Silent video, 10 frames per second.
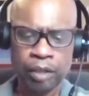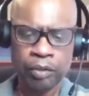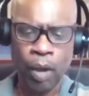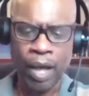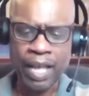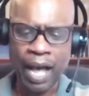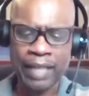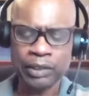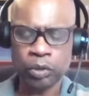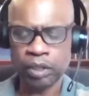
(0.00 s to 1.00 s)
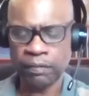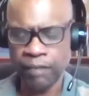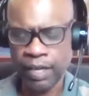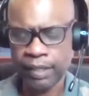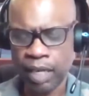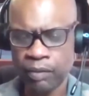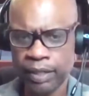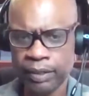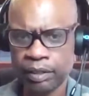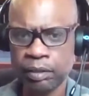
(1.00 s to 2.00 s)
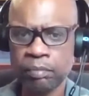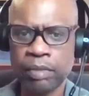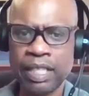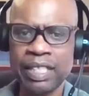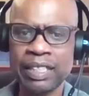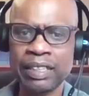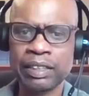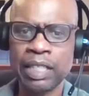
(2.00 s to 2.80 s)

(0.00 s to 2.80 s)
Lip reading: The way I sort of define anti-racism is,